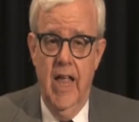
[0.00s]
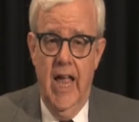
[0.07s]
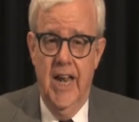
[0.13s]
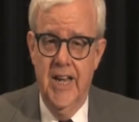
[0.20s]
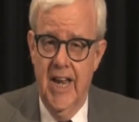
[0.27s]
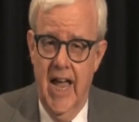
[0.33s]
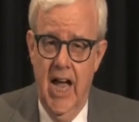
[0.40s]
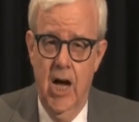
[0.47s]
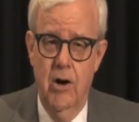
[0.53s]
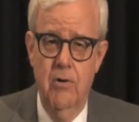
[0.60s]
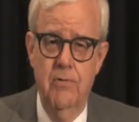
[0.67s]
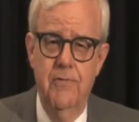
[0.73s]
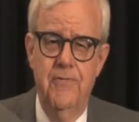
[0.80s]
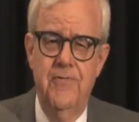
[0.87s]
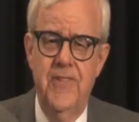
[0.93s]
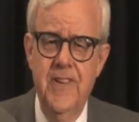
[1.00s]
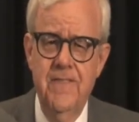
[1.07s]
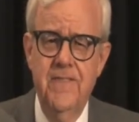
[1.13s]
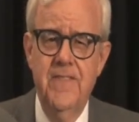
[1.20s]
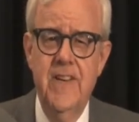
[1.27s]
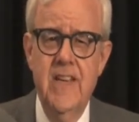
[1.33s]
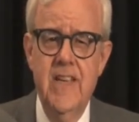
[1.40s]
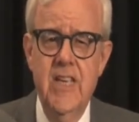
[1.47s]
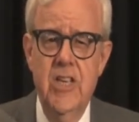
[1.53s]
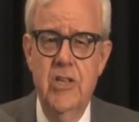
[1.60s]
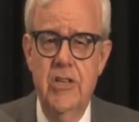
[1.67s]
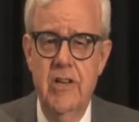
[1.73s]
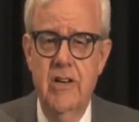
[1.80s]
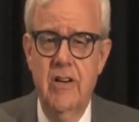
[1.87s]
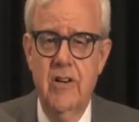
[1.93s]
And now, 50
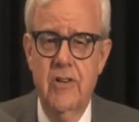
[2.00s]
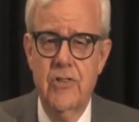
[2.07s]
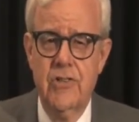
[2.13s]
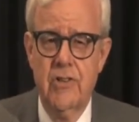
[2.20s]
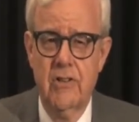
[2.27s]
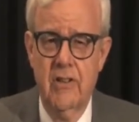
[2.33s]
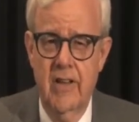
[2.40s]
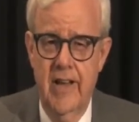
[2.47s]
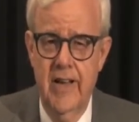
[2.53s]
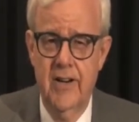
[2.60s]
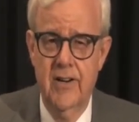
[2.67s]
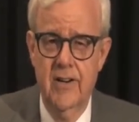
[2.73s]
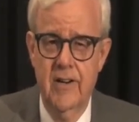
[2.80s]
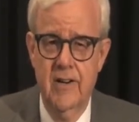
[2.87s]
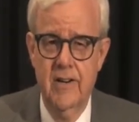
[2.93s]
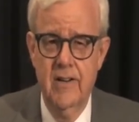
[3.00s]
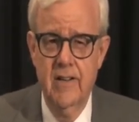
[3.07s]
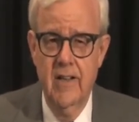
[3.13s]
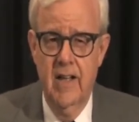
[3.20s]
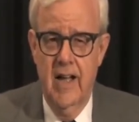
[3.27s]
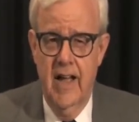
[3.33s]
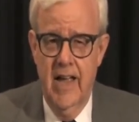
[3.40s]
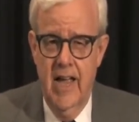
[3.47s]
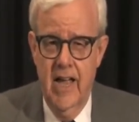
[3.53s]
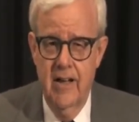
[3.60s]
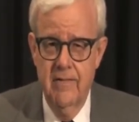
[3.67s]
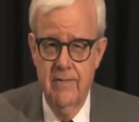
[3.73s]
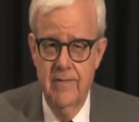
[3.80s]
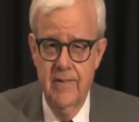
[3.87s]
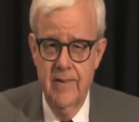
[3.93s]
years later, I
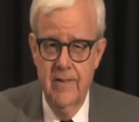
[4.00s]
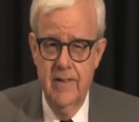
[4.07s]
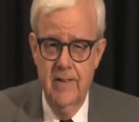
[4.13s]
have